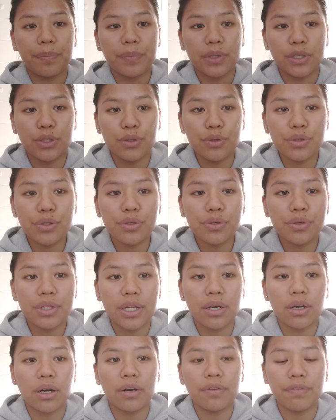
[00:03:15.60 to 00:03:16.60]
due to
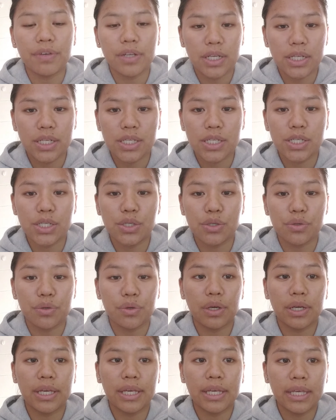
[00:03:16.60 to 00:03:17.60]
their ability to
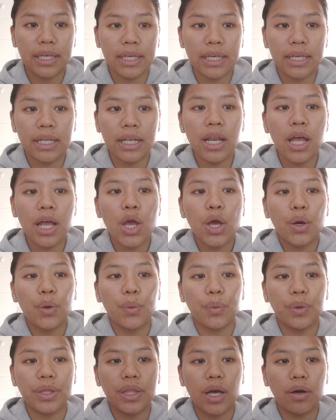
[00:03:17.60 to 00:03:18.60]
kill
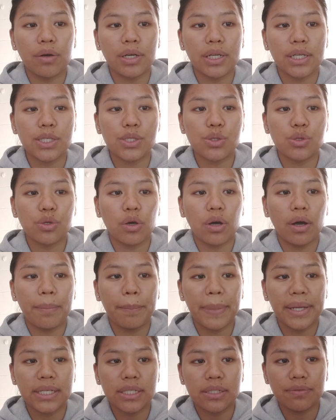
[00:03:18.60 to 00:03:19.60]
without
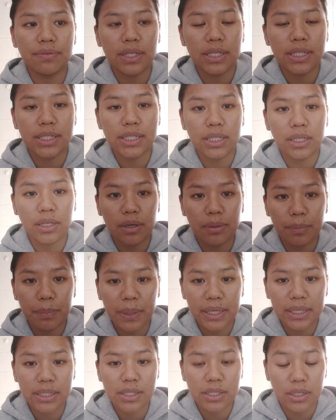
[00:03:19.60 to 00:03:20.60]
histocompatibility
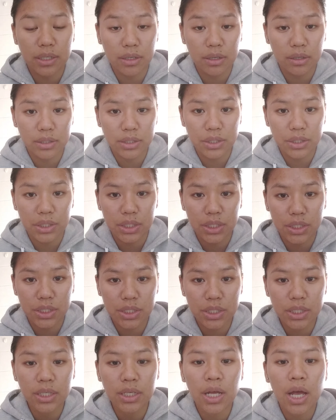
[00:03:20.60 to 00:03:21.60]
complex
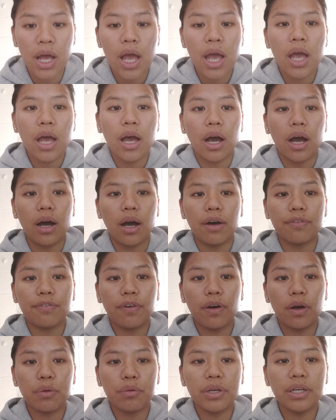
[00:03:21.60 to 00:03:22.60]
recognition.
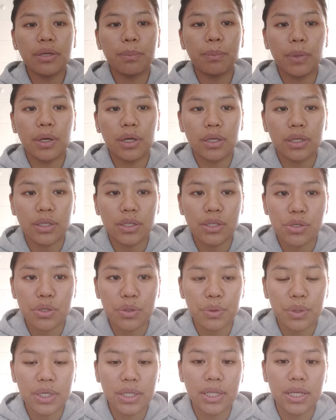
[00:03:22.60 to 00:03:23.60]
Following burn
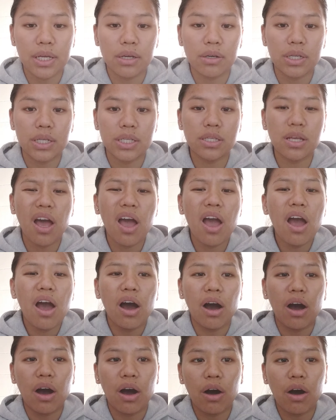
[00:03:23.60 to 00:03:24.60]
injury, there is
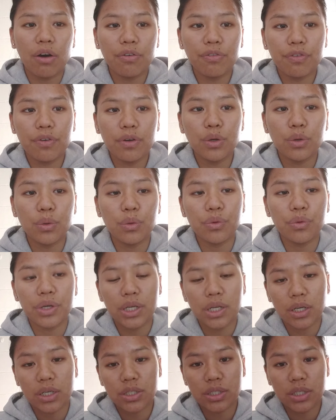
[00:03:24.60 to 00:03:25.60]
often no
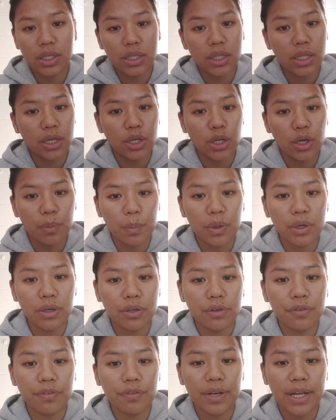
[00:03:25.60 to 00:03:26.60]
reduction in the number
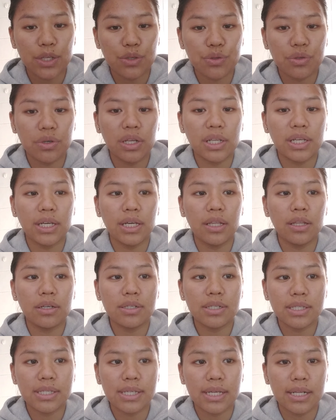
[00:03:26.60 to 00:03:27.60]
of natural
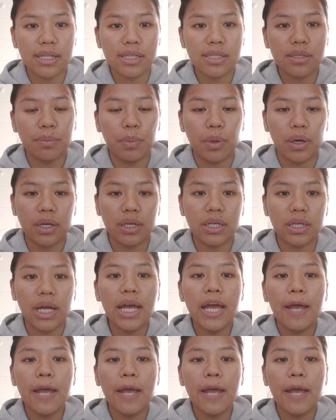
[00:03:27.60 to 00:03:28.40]
killer cells, but